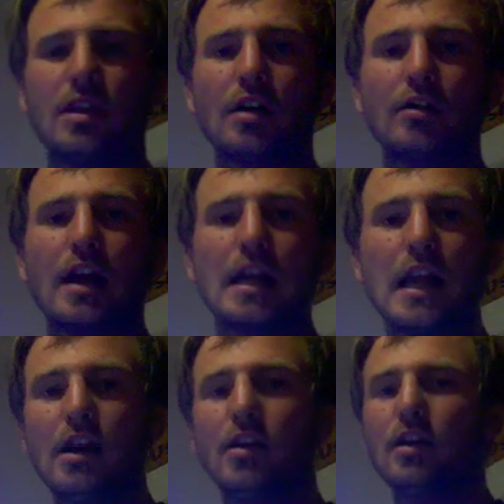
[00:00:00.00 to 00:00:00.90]
there right
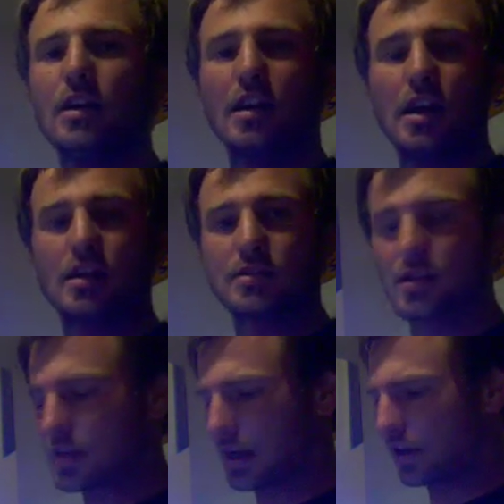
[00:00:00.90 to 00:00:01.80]
now and start
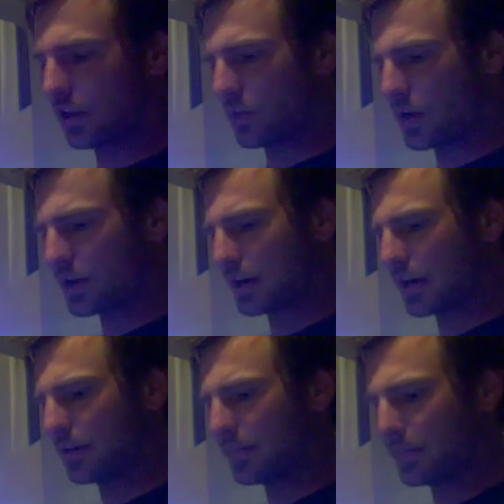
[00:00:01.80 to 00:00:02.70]
sucking all the water
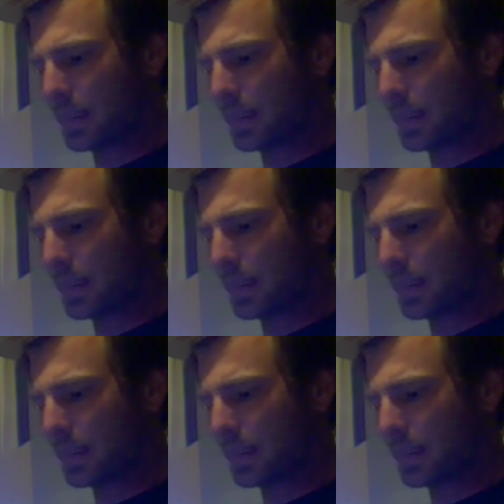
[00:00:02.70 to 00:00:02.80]
out,